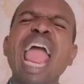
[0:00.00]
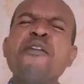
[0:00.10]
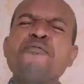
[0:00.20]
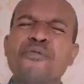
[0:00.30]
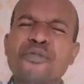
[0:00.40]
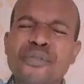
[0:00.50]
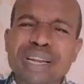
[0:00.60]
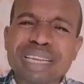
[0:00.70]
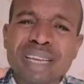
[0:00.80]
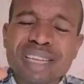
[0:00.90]

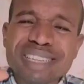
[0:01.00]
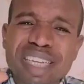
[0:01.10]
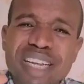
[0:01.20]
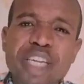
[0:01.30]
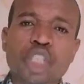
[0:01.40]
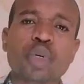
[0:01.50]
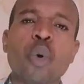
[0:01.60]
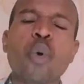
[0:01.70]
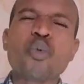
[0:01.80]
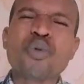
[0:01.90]
every
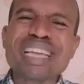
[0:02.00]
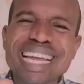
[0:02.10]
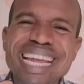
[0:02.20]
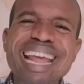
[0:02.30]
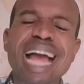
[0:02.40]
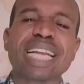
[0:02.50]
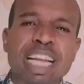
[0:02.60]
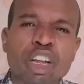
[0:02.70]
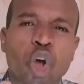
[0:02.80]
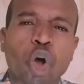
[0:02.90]
creature will hear the